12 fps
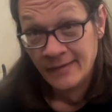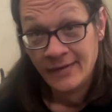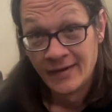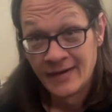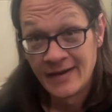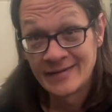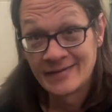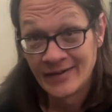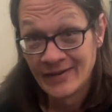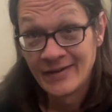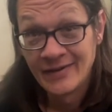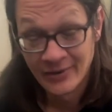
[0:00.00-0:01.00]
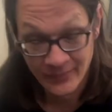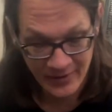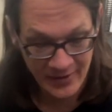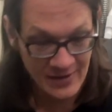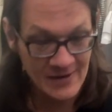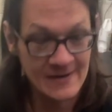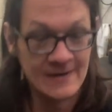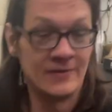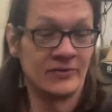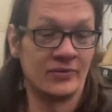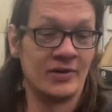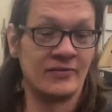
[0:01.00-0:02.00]
All right, here we are.
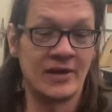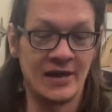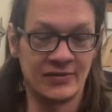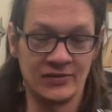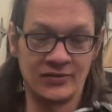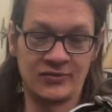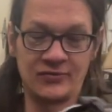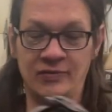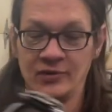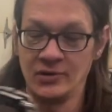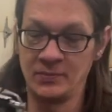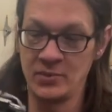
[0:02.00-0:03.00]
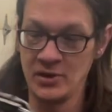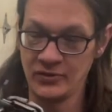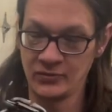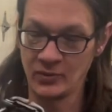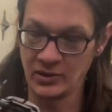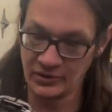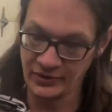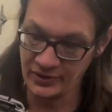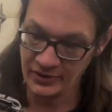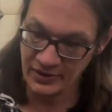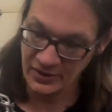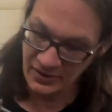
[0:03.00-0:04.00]
So I've got this filler piece welded
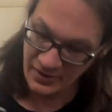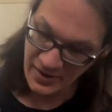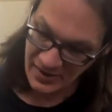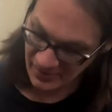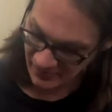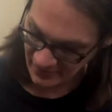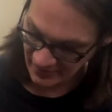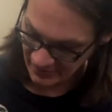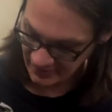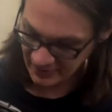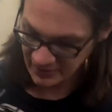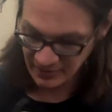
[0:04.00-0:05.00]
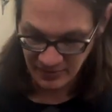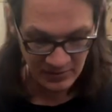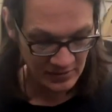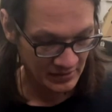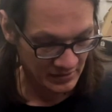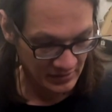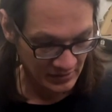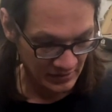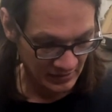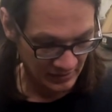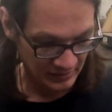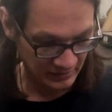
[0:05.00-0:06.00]
in here now, and
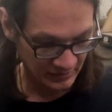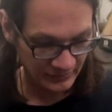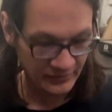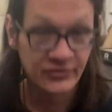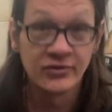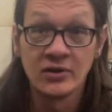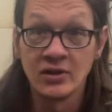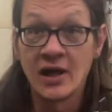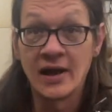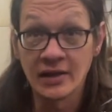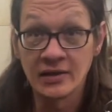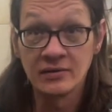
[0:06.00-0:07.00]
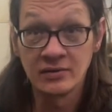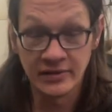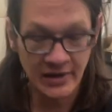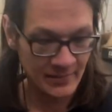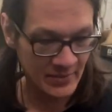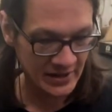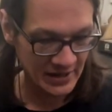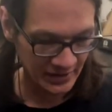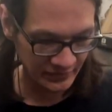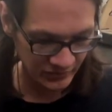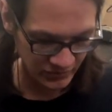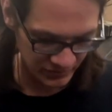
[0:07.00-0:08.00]
you know, there's still a lot of cleanup I got to
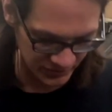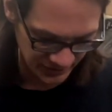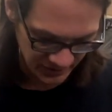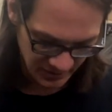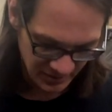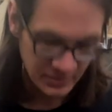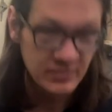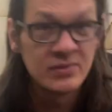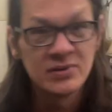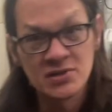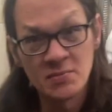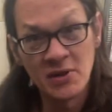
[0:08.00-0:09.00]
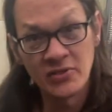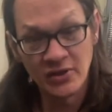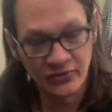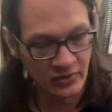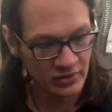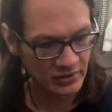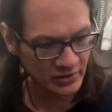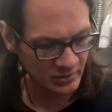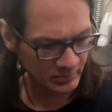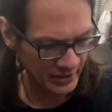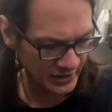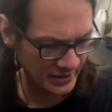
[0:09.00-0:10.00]
do just to make things look a little
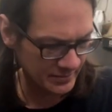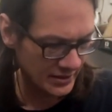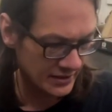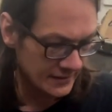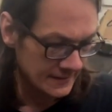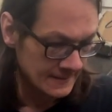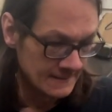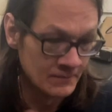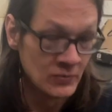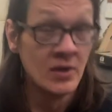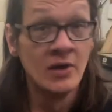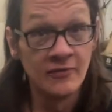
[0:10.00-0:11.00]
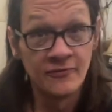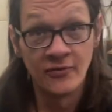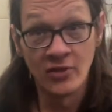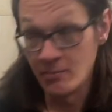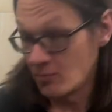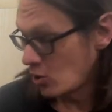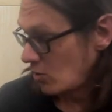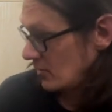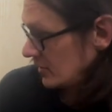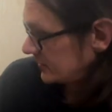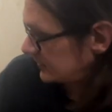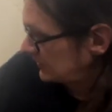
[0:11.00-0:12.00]
better. But for the
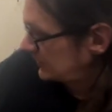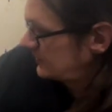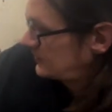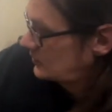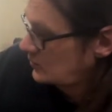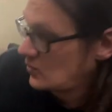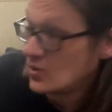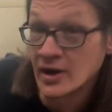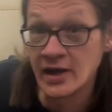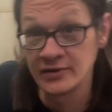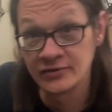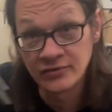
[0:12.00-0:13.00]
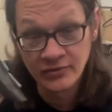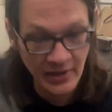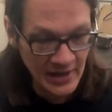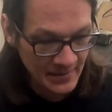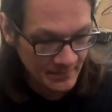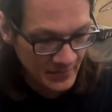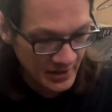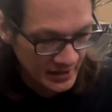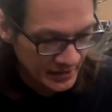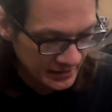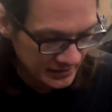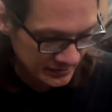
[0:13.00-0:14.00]
moment, when I slap
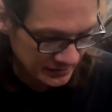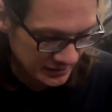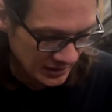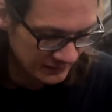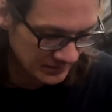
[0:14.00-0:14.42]
my cover